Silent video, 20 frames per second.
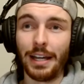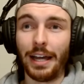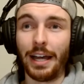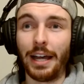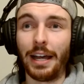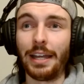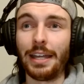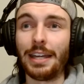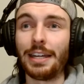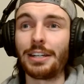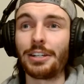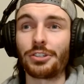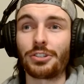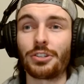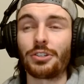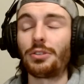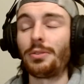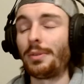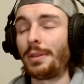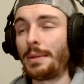in
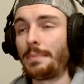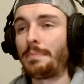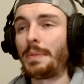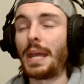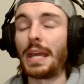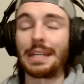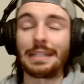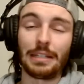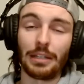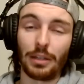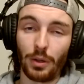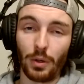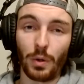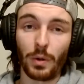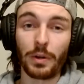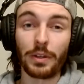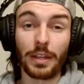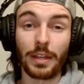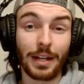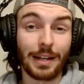addition to the baked-in
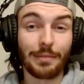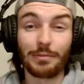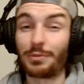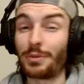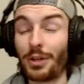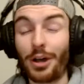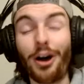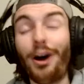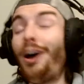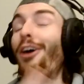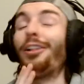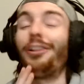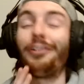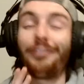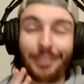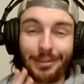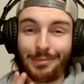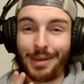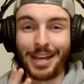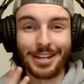lore that comes with all of
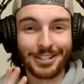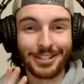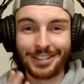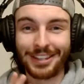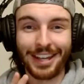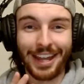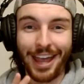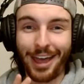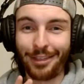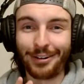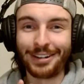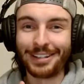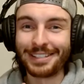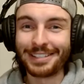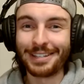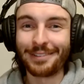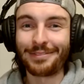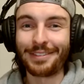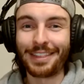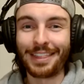the Magic the Gathering
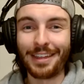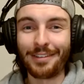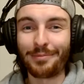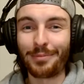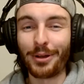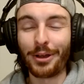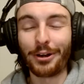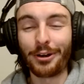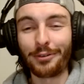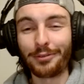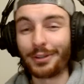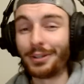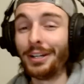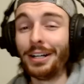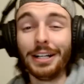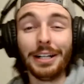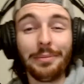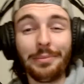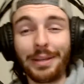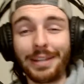stuff that they've brought over,
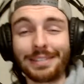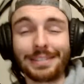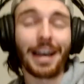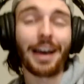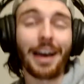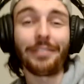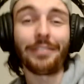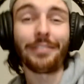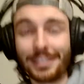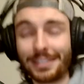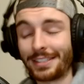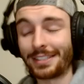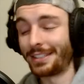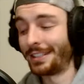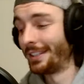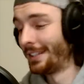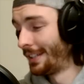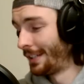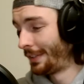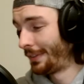because obviously
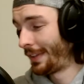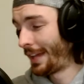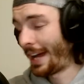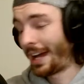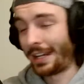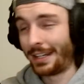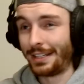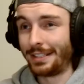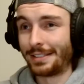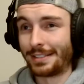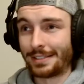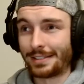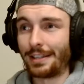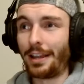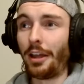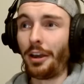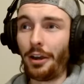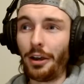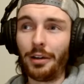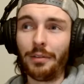that is
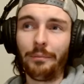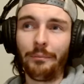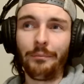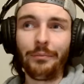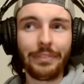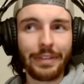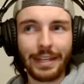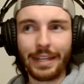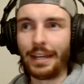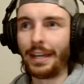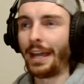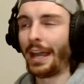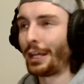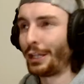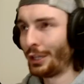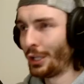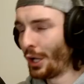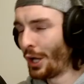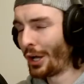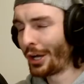a
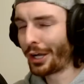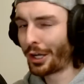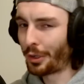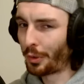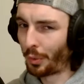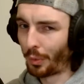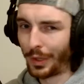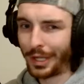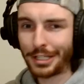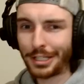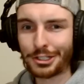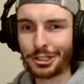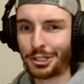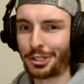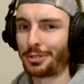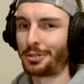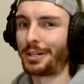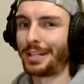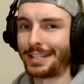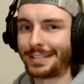long and rich
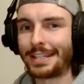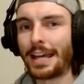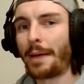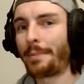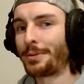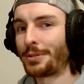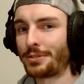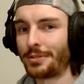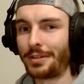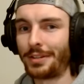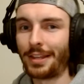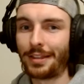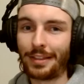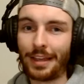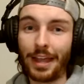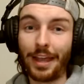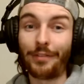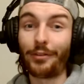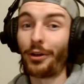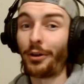sort of tapestry that they
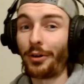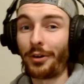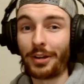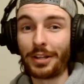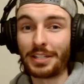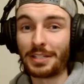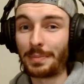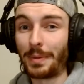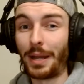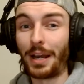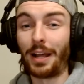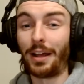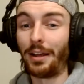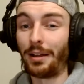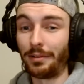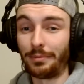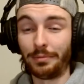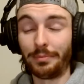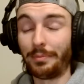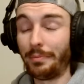have already spent
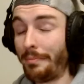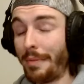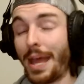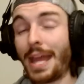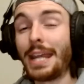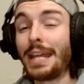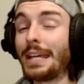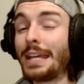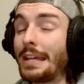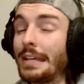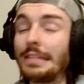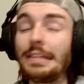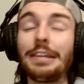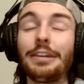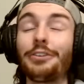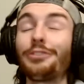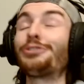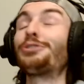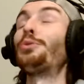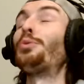many a
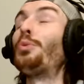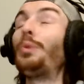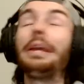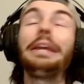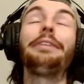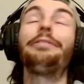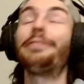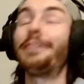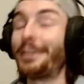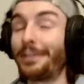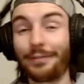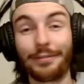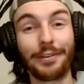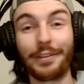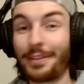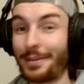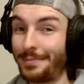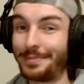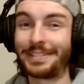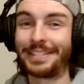years weaving for
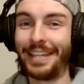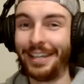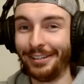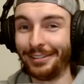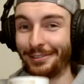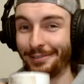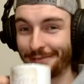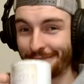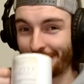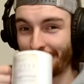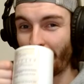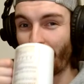themselves.